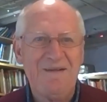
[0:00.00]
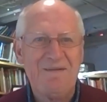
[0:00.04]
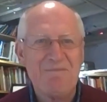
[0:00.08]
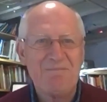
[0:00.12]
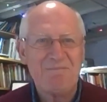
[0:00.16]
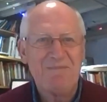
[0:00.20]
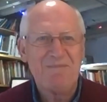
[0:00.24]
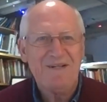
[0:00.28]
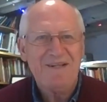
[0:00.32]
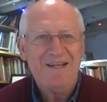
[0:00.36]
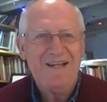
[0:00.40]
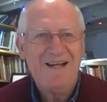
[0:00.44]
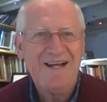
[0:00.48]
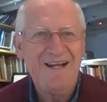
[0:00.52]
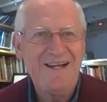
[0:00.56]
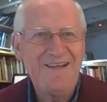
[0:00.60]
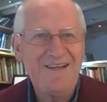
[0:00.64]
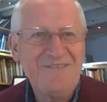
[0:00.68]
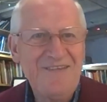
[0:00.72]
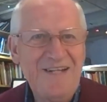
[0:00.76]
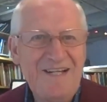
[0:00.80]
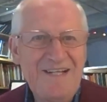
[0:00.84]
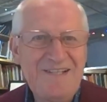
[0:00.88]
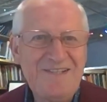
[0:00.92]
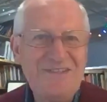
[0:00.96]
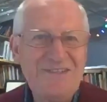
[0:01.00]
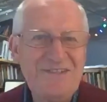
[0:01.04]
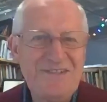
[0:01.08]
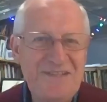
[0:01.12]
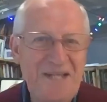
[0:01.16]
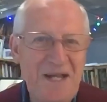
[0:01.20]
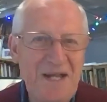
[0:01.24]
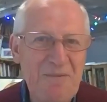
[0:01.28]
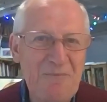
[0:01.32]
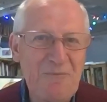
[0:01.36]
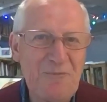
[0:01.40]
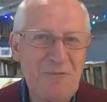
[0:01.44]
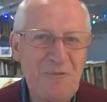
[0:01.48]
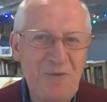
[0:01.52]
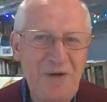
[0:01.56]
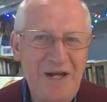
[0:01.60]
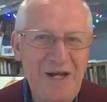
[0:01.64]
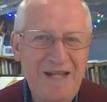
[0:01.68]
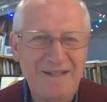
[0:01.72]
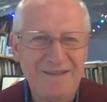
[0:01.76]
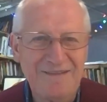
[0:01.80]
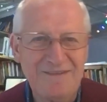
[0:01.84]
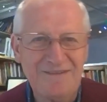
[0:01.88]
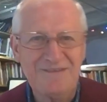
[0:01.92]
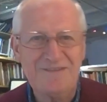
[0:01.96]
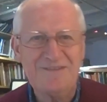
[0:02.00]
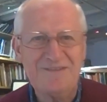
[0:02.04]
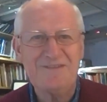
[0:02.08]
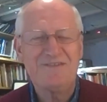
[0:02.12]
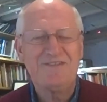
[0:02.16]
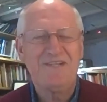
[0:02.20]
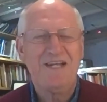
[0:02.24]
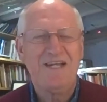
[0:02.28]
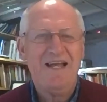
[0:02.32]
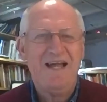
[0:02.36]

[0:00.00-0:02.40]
But and that's Sam Wells,